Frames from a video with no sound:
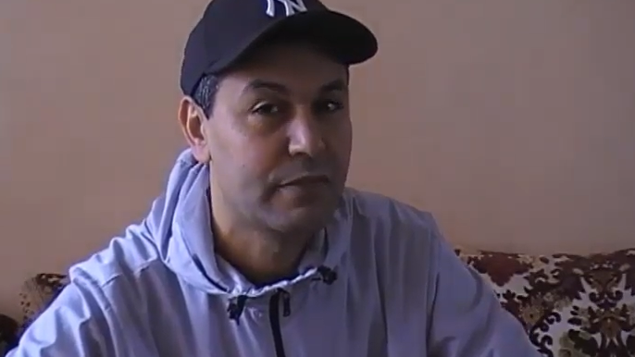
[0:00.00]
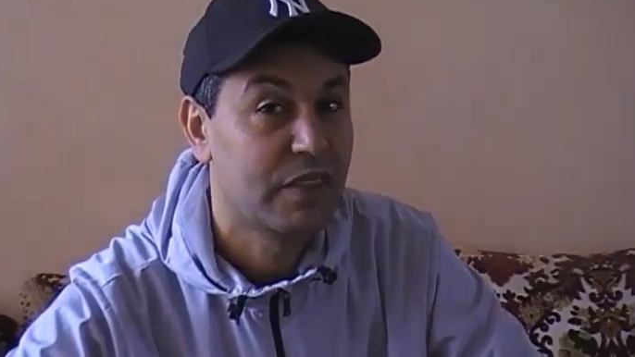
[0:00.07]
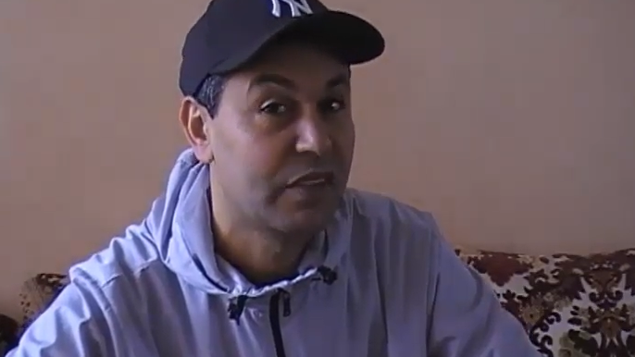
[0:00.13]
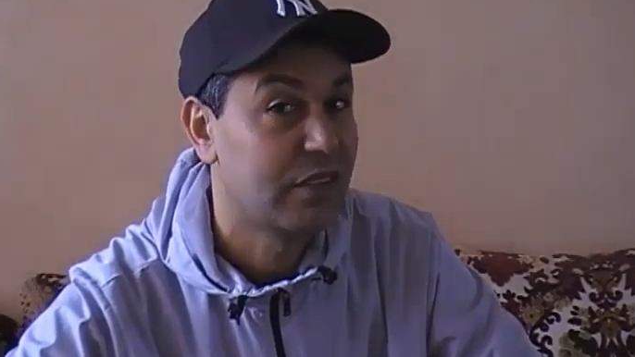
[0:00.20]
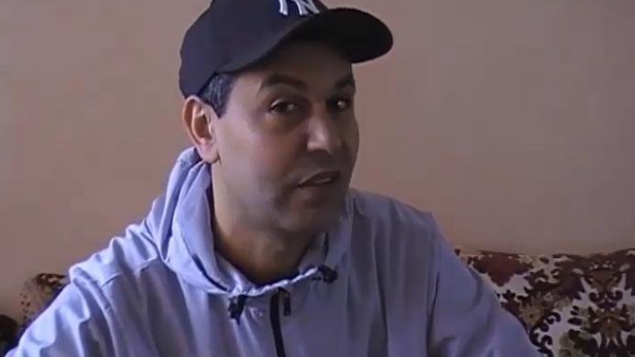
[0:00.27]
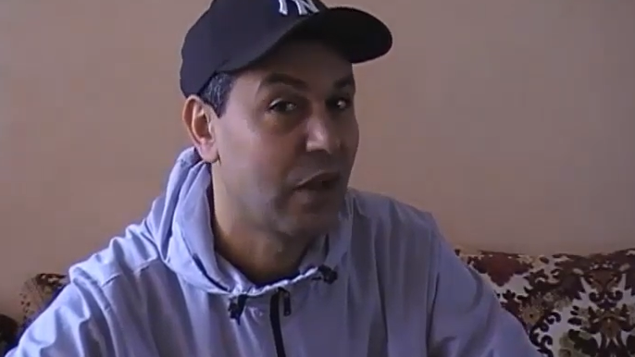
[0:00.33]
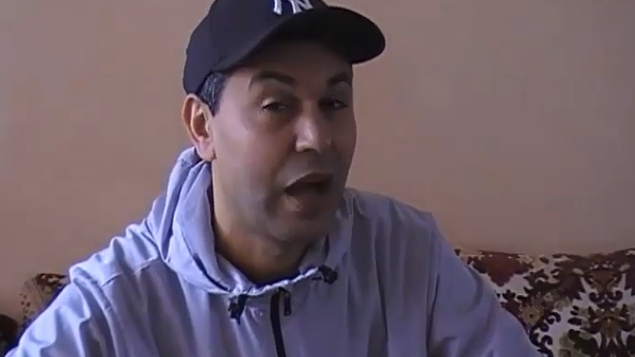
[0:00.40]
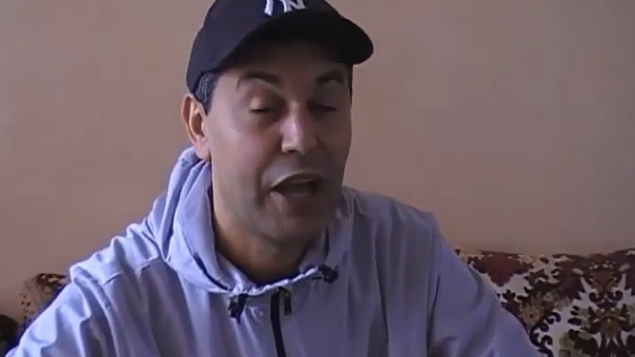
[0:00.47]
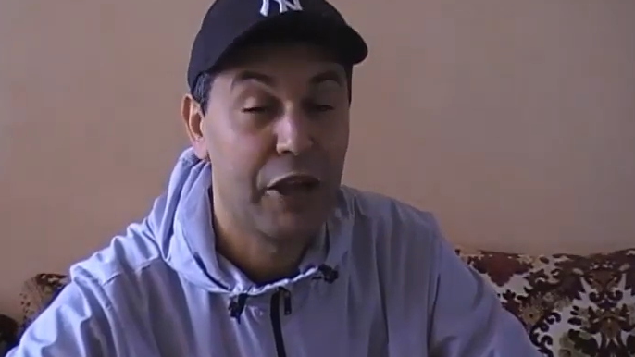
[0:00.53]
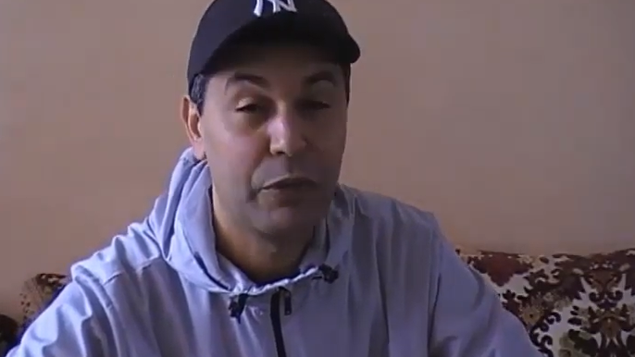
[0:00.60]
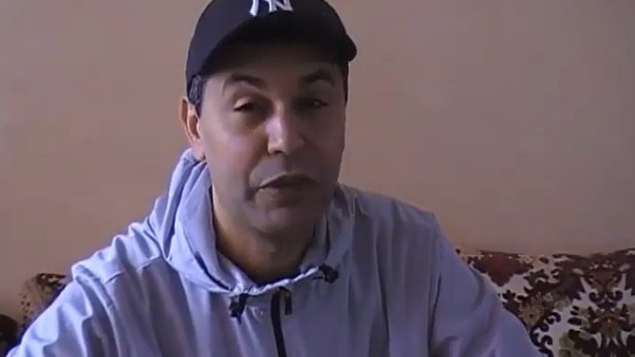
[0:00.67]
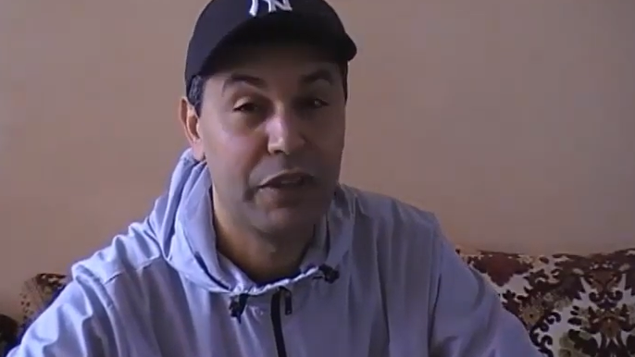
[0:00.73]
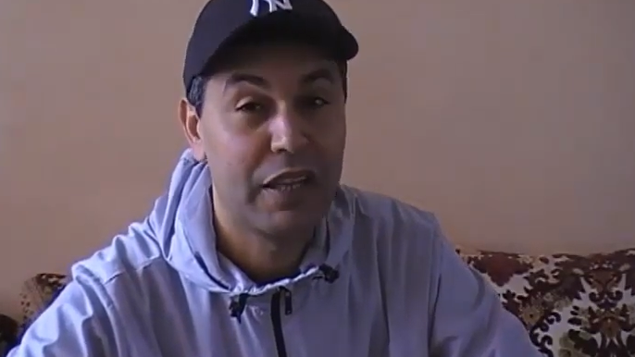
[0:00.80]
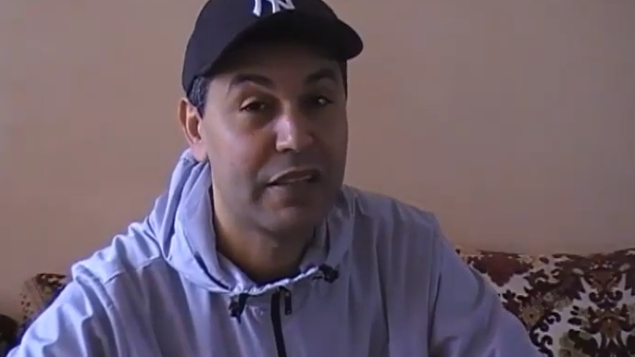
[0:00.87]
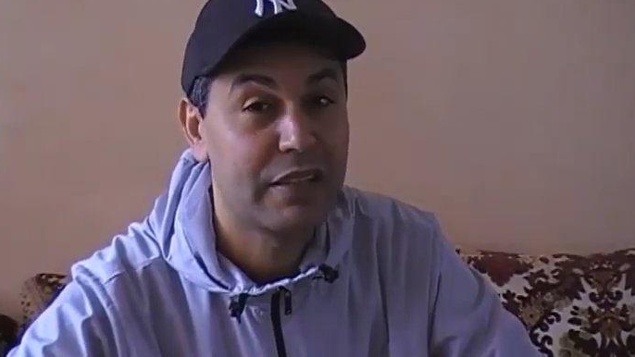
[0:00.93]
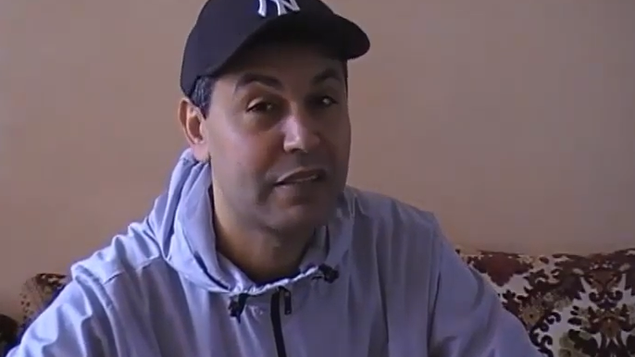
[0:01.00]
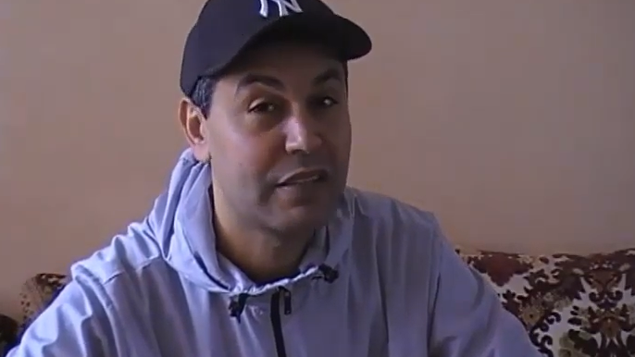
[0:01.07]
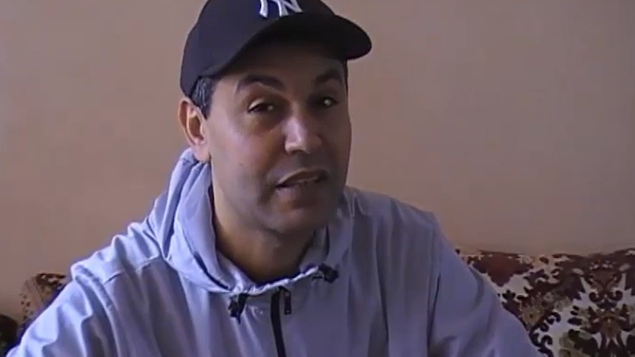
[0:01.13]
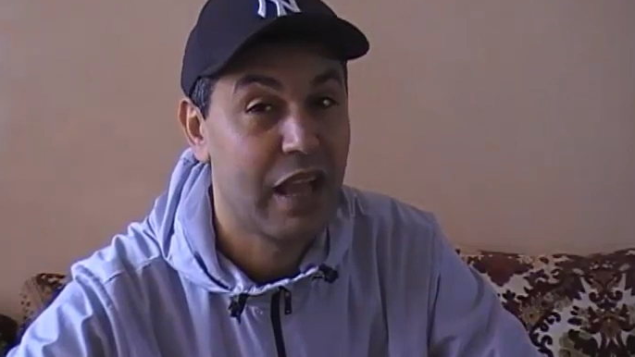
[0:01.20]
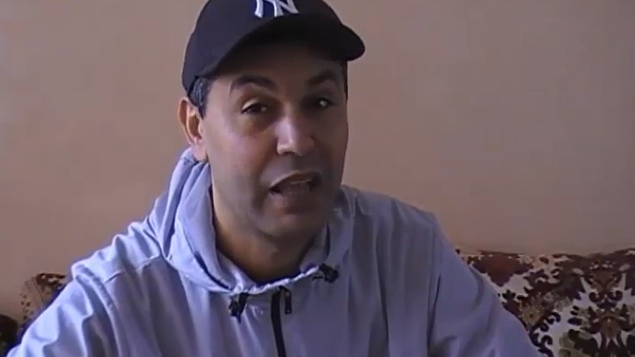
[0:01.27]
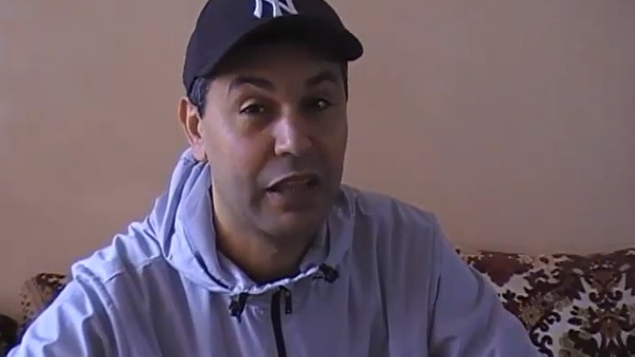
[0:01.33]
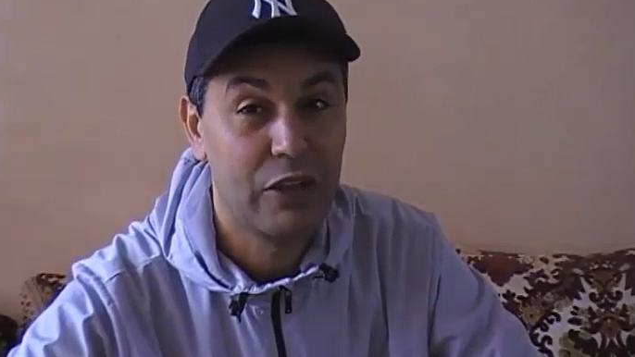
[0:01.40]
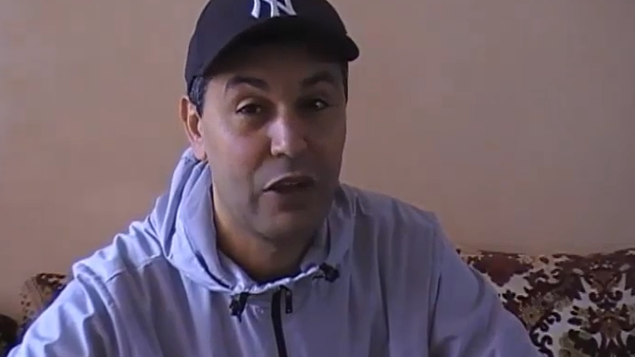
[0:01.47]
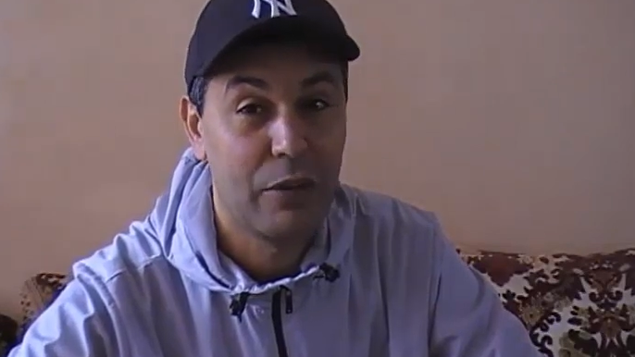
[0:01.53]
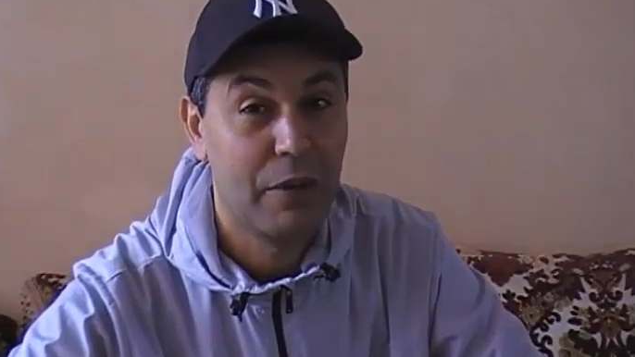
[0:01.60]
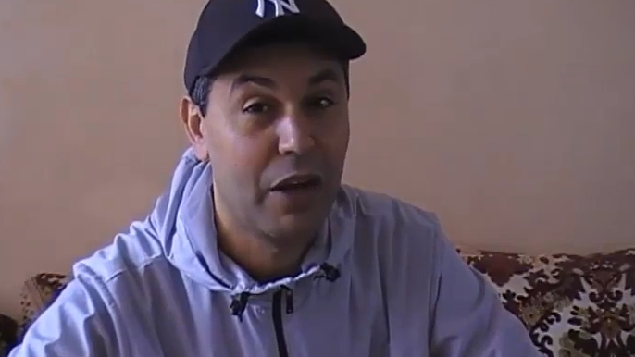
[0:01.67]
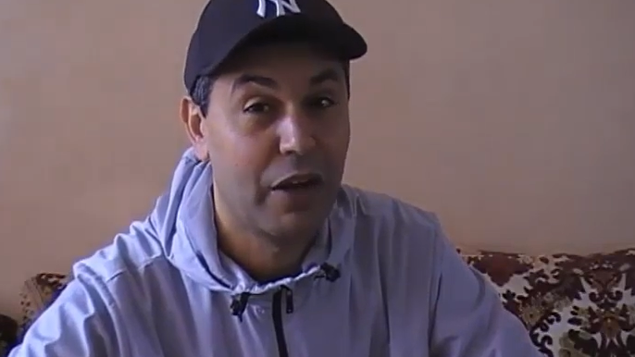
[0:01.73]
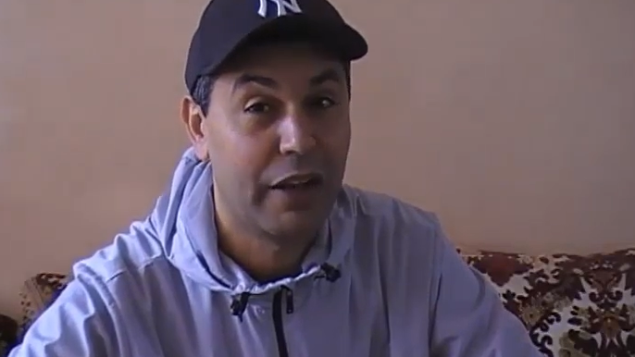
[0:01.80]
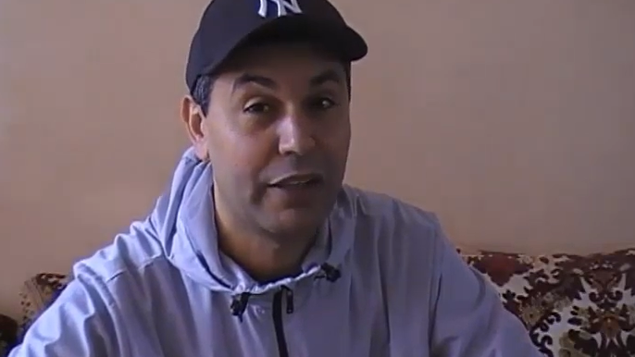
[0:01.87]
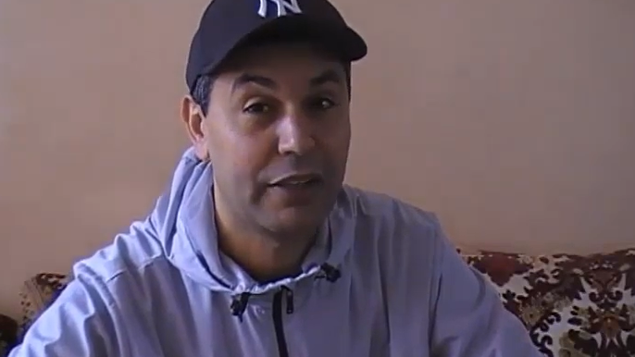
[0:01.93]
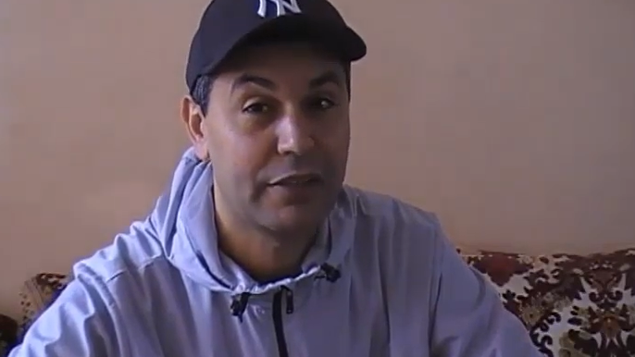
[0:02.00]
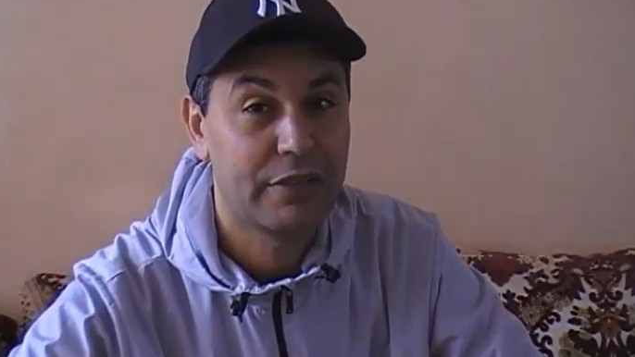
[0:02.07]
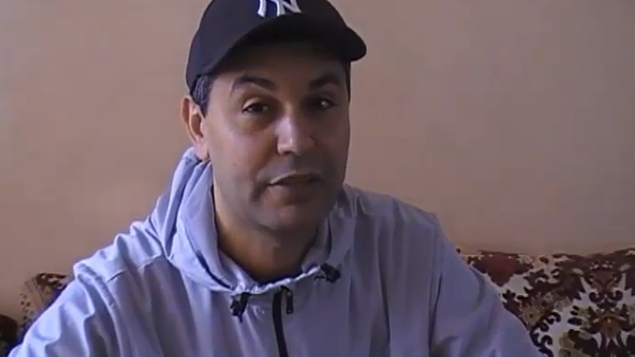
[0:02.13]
So I will not tell you about it.